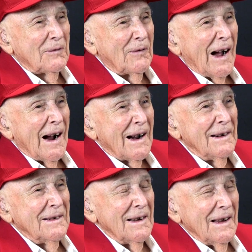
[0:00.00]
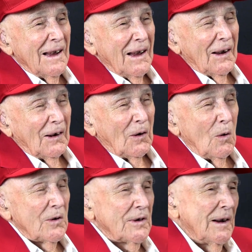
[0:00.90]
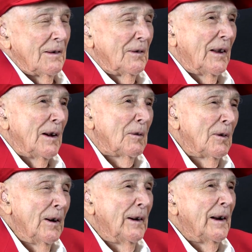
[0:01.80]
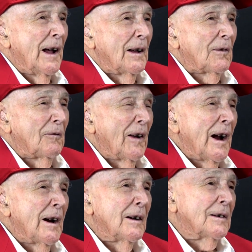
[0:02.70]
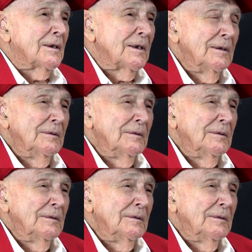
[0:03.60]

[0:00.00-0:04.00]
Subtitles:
fire, and of course they were running out of flares,